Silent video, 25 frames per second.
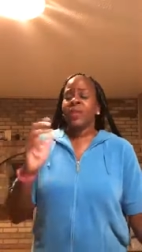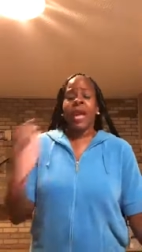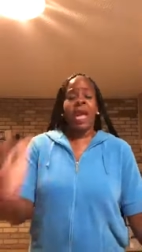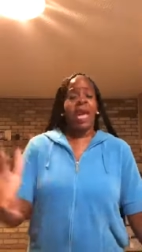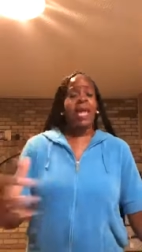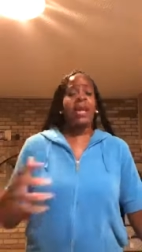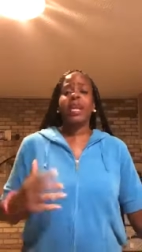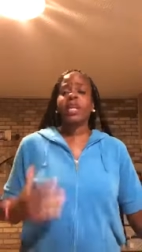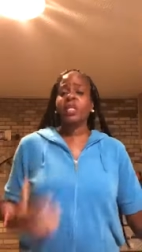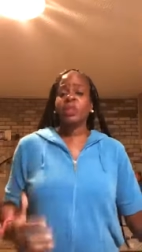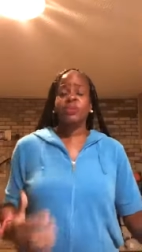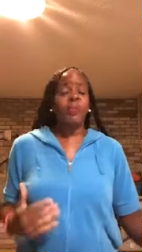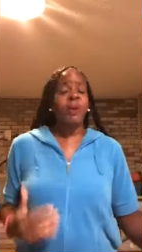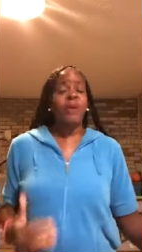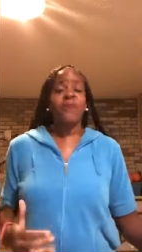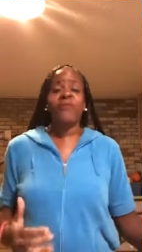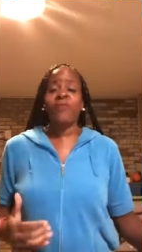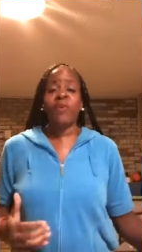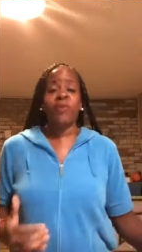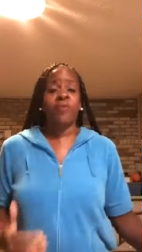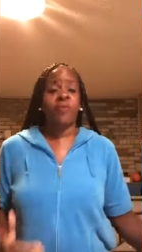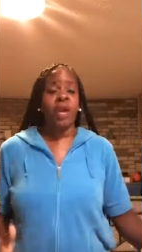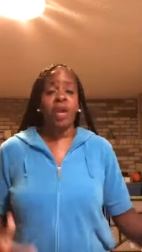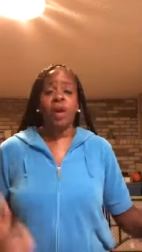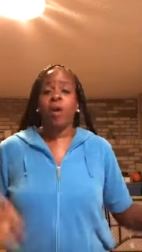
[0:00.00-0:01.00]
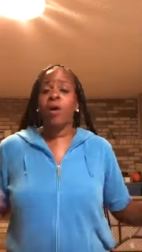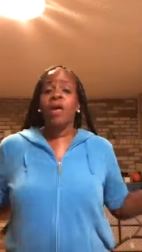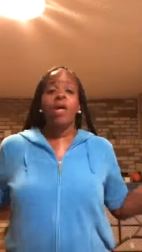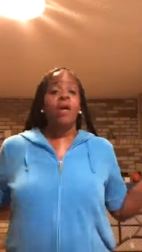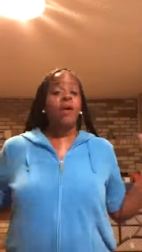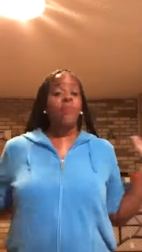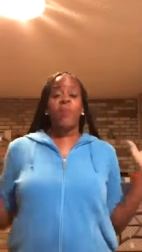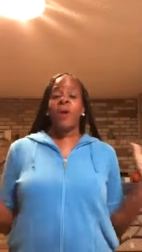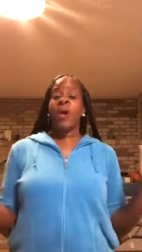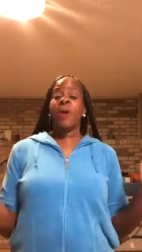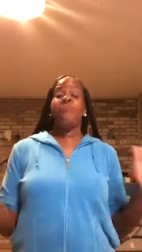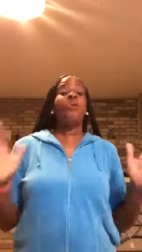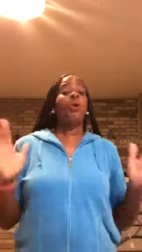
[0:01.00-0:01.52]
And let's be for real.
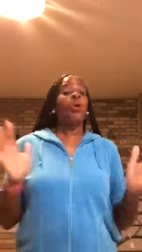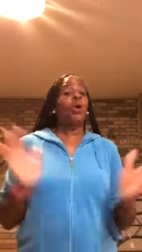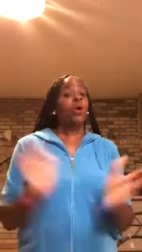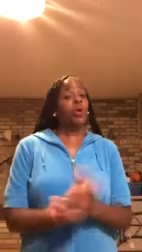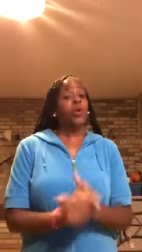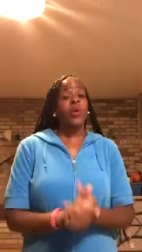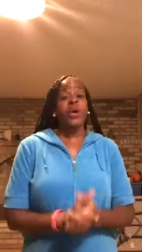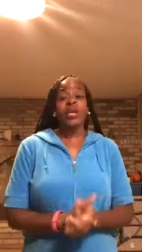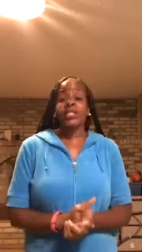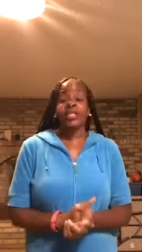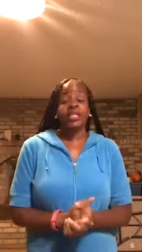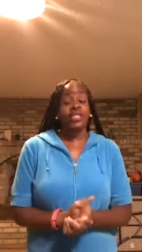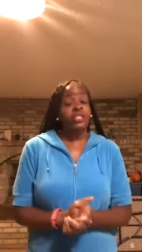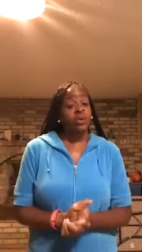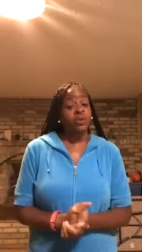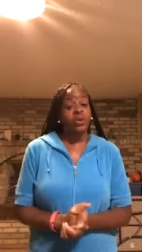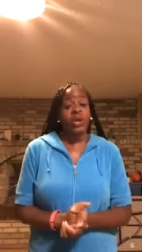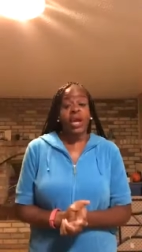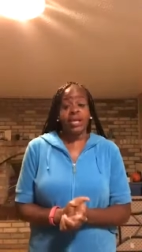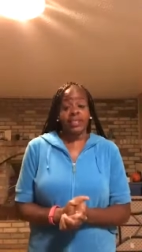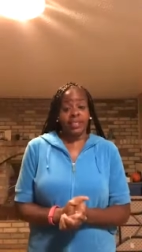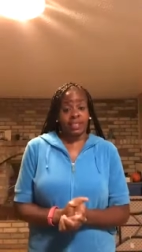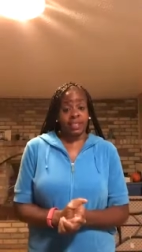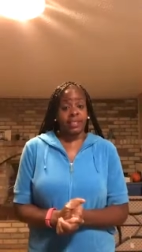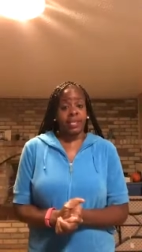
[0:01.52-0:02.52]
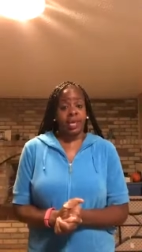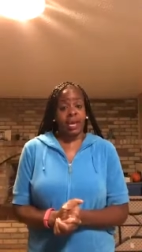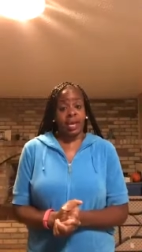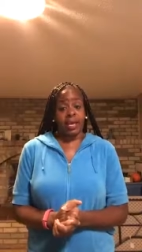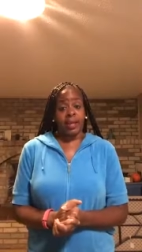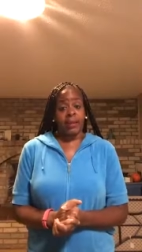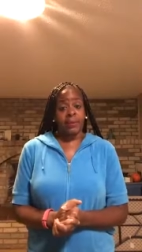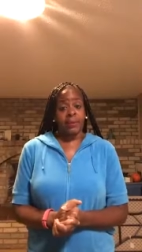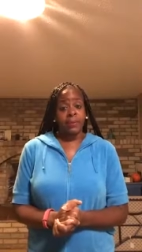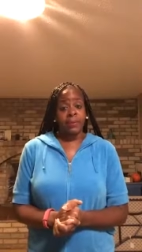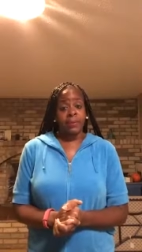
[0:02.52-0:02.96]
People are quick to do that today.